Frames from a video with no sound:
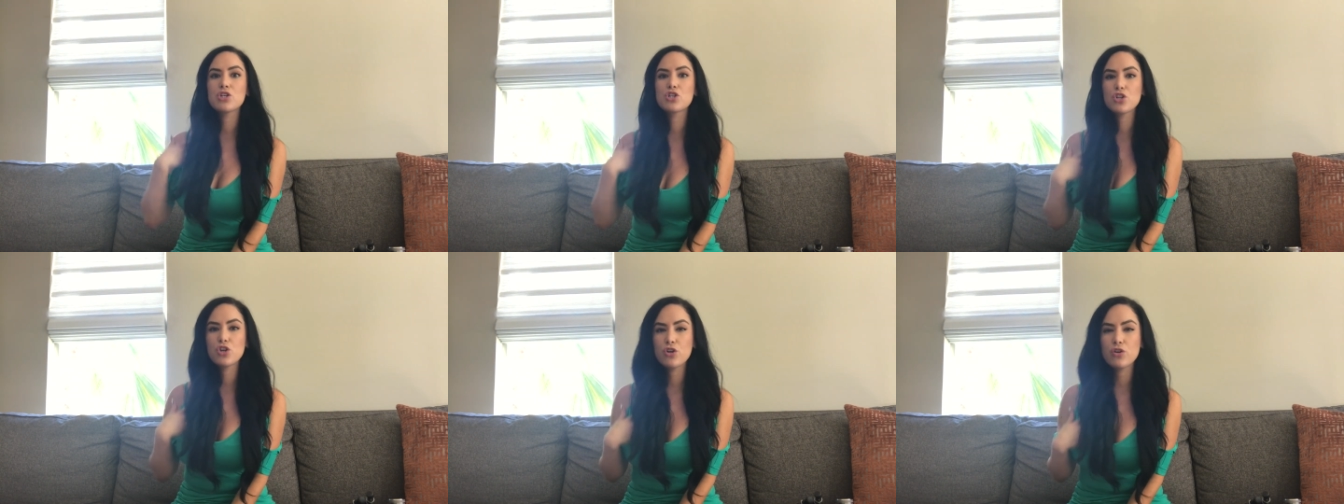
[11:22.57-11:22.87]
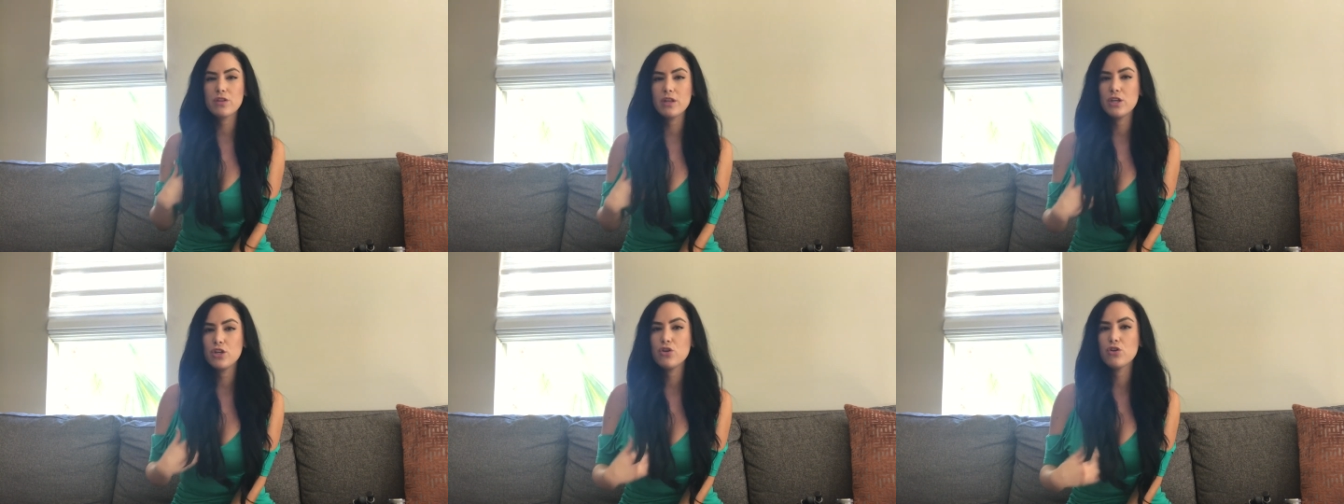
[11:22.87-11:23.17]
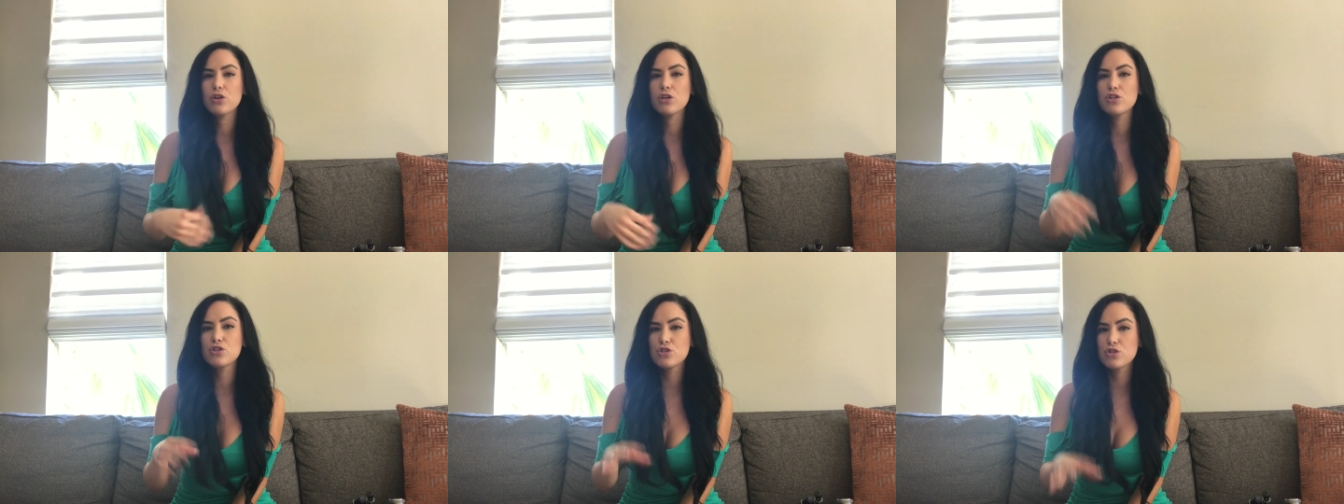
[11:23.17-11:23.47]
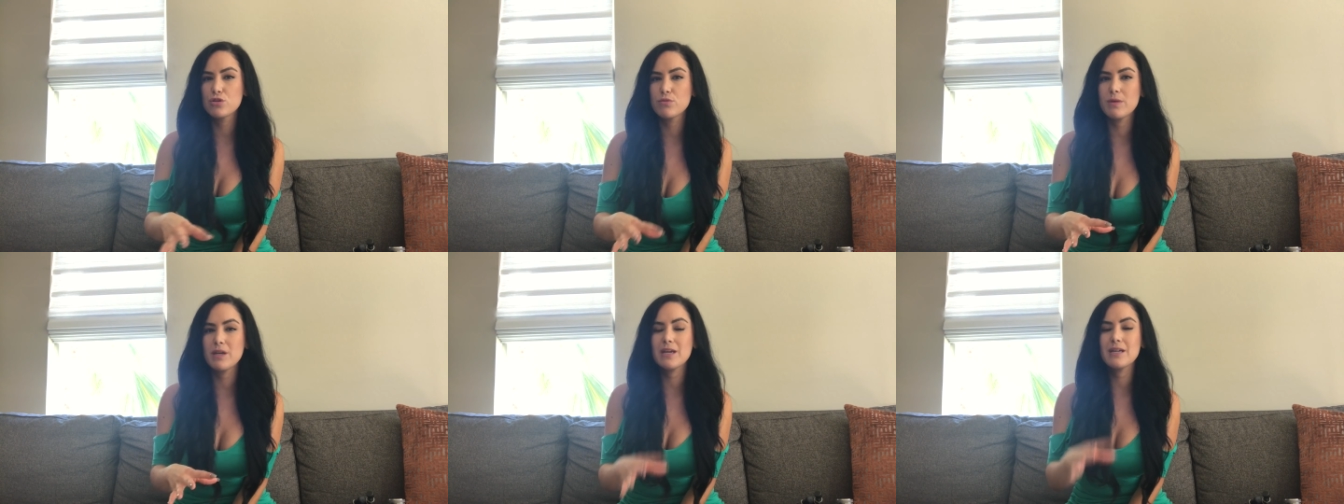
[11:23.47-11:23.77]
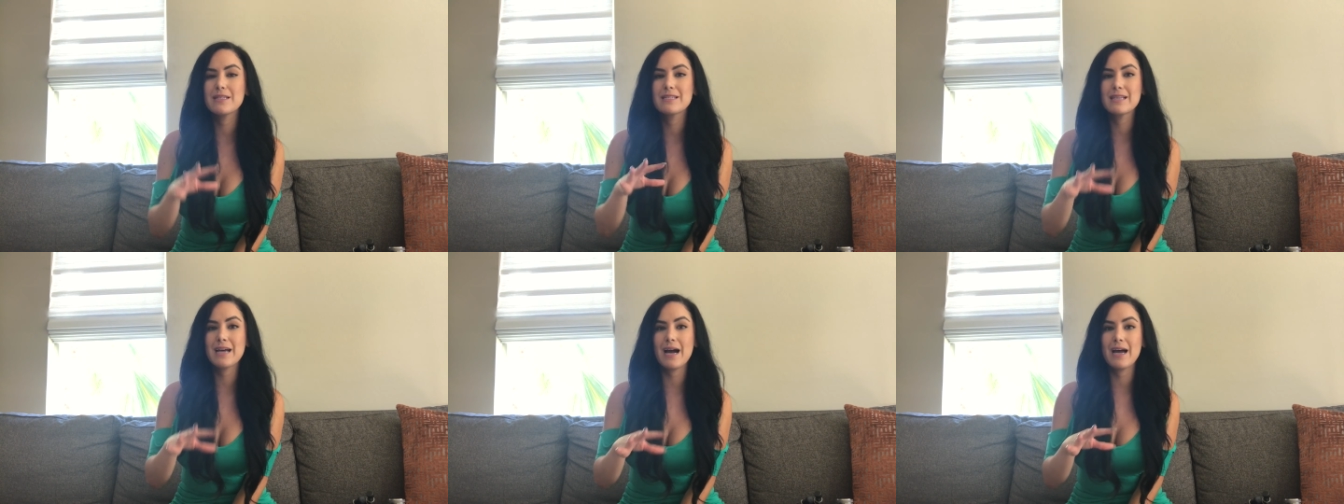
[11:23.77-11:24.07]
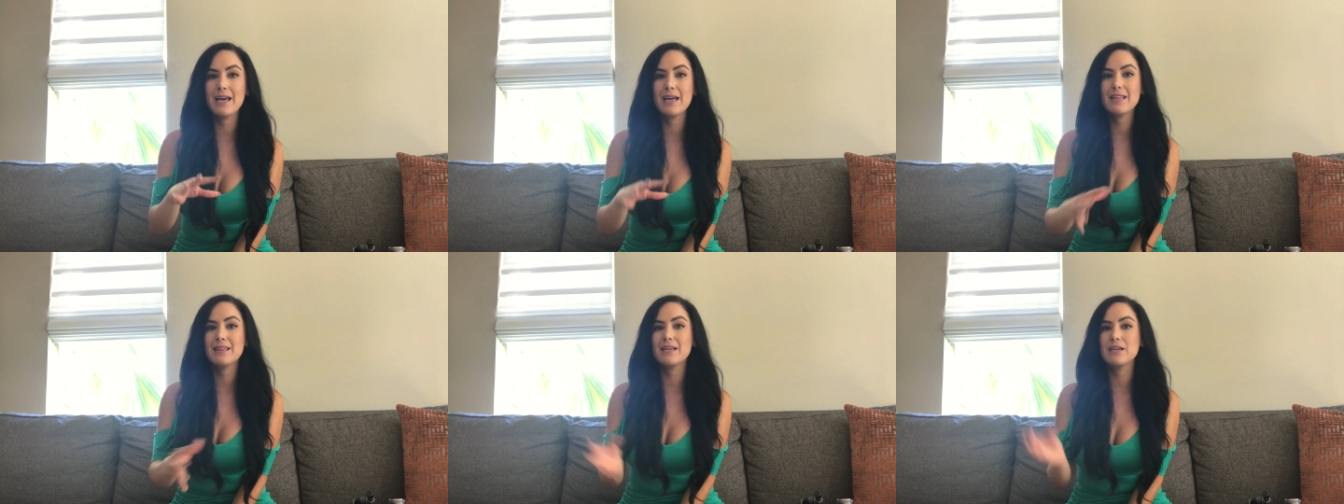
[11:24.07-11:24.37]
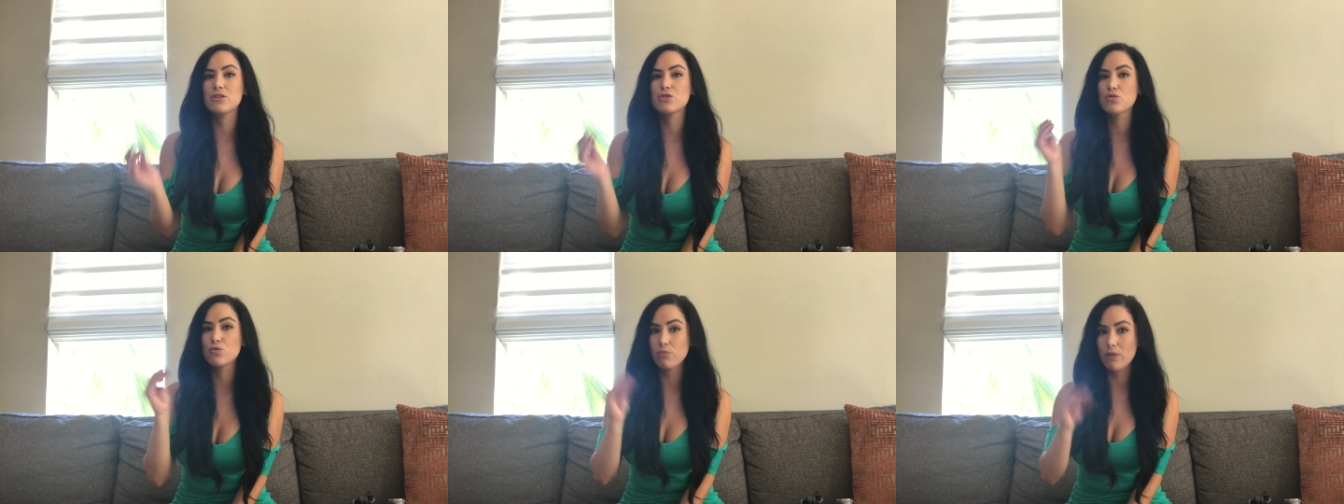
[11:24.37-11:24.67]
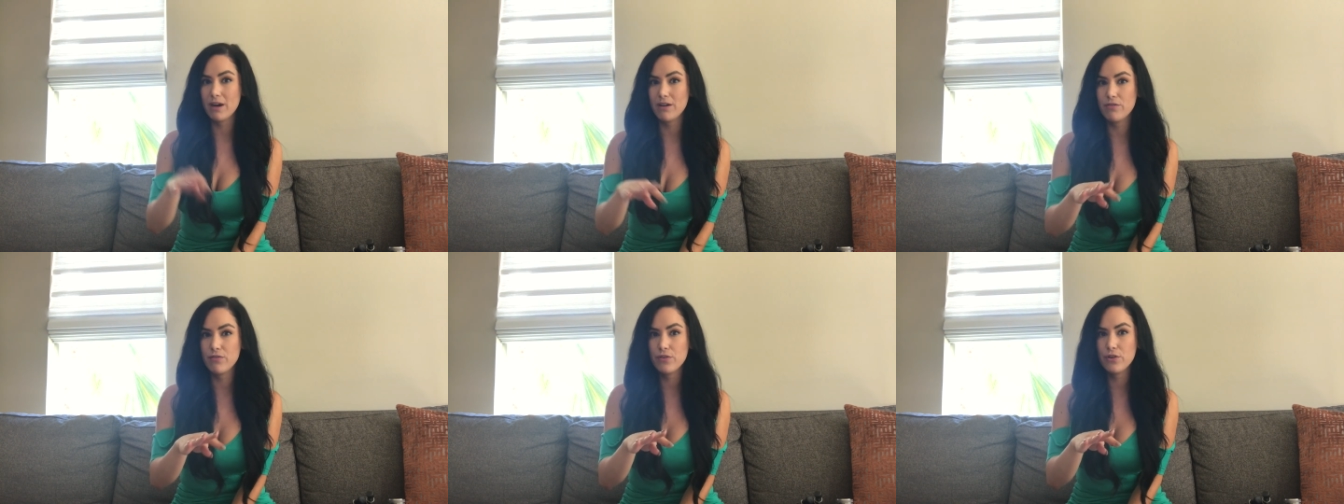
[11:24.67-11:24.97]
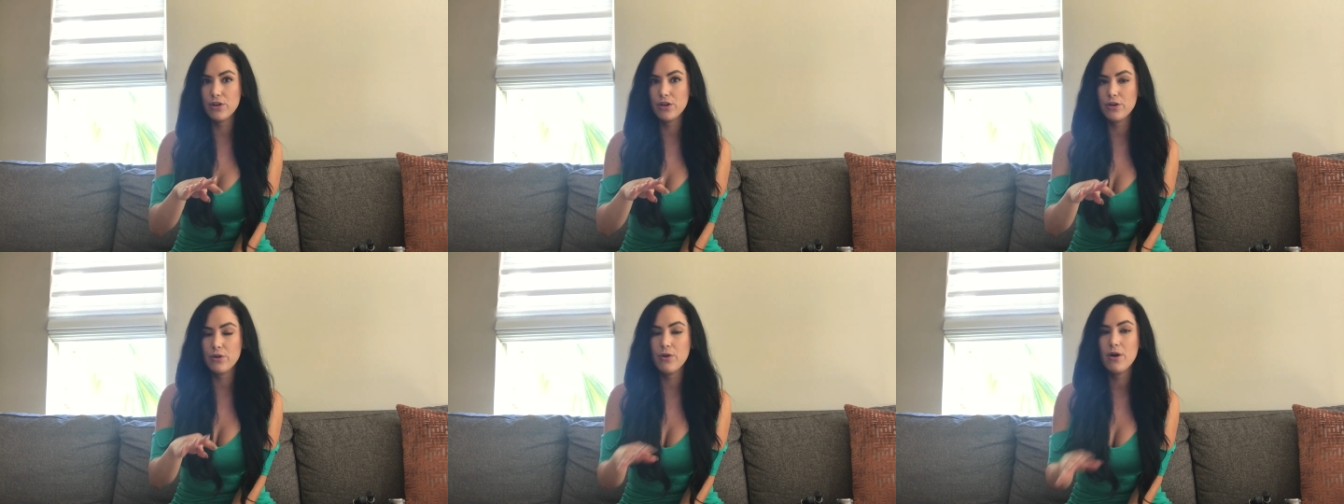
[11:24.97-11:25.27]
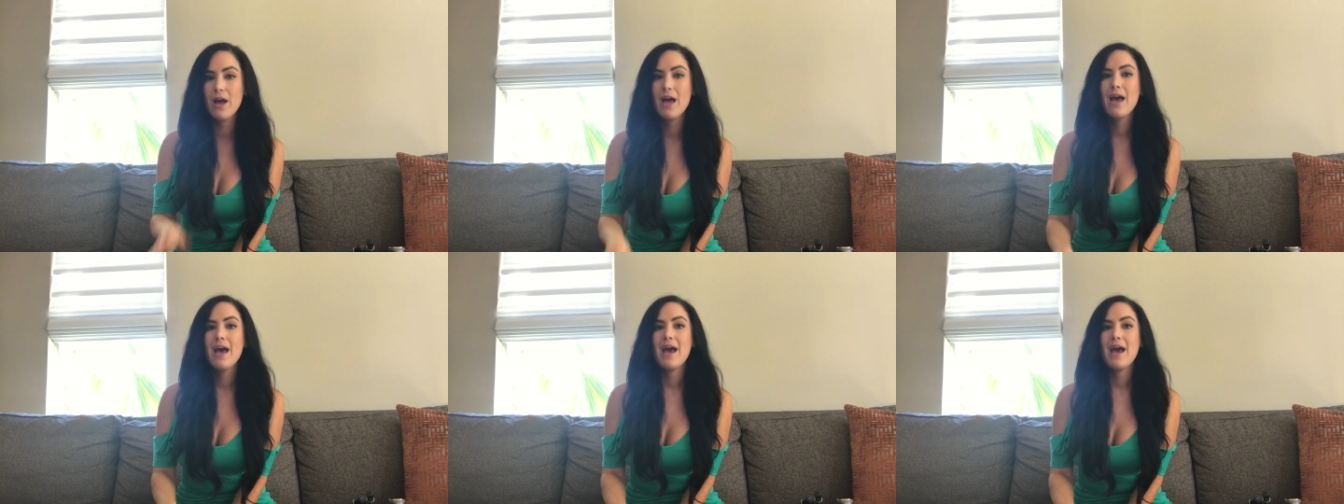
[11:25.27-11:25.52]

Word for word: sure that you're consuming a diet that is right for you